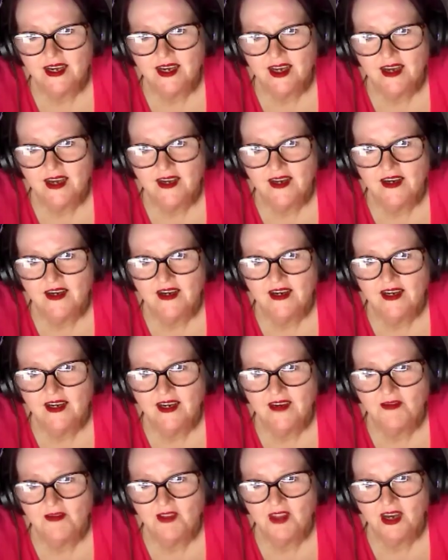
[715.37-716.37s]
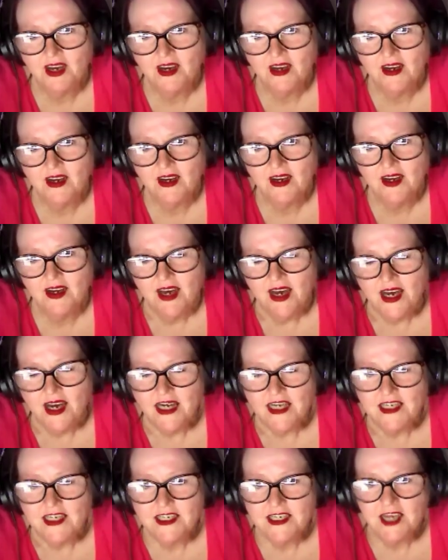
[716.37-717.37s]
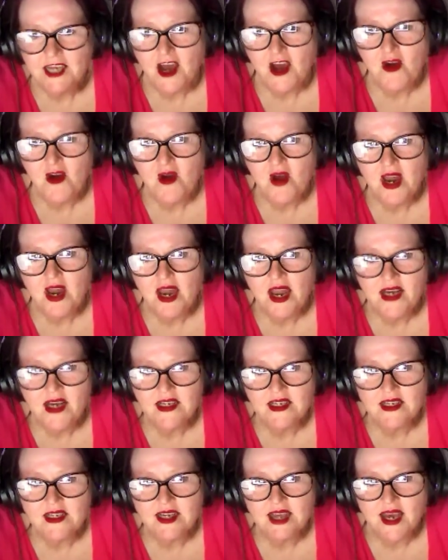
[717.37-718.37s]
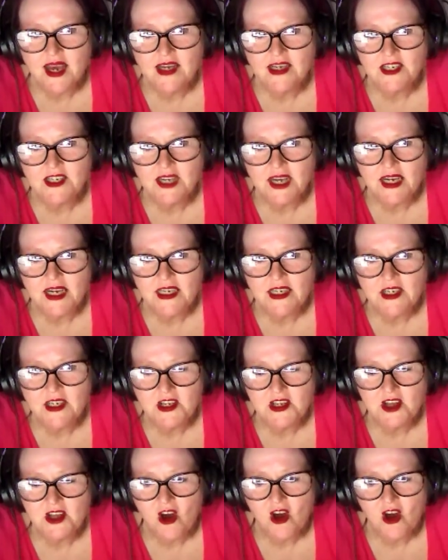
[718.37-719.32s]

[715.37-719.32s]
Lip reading: Oh, I love that. So let's get into the